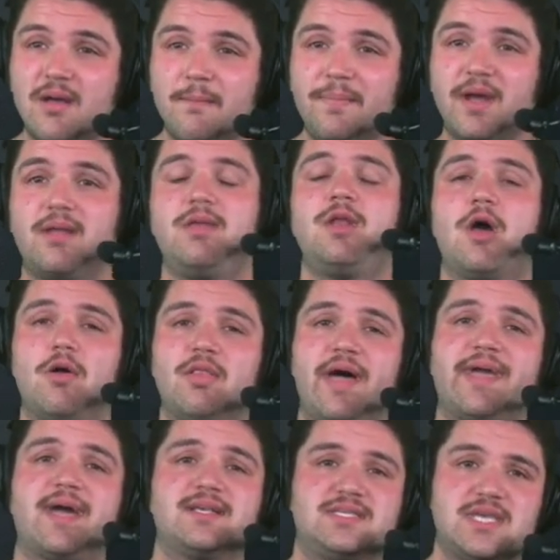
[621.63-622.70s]
But, you know,
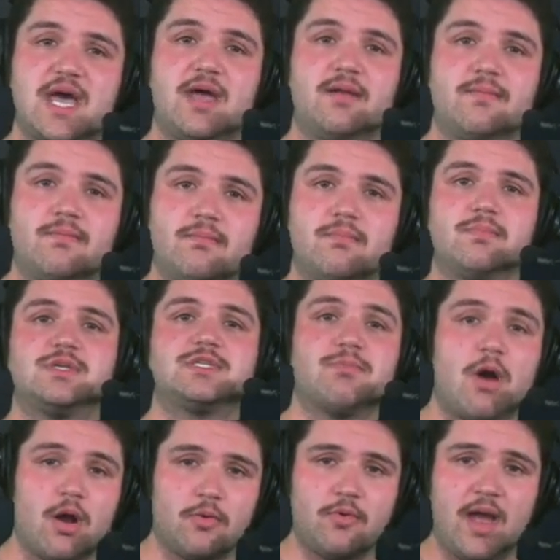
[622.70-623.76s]
like I said,
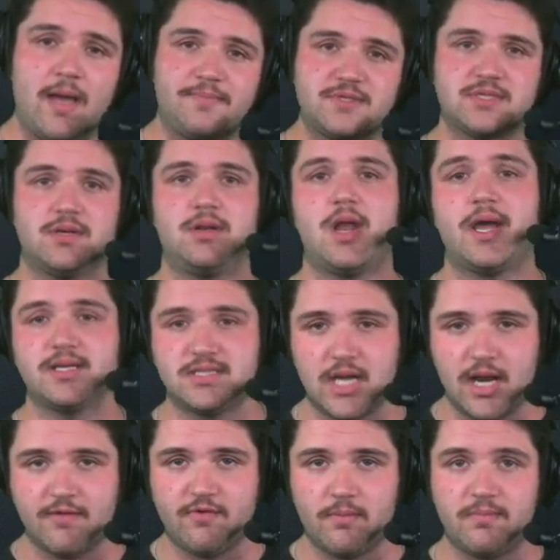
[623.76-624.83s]
smart reps, not a ton
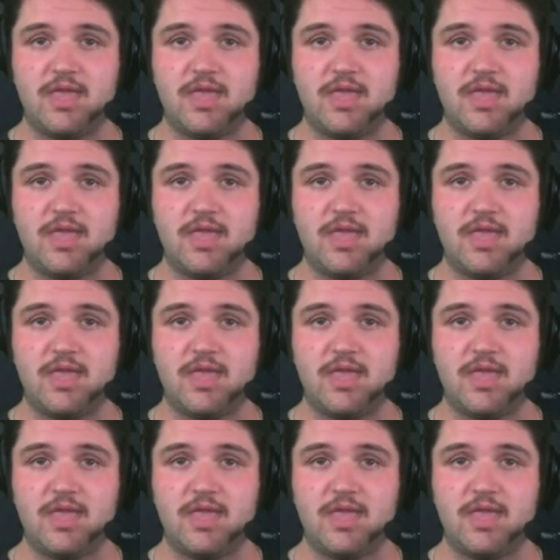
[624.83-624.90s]
of them.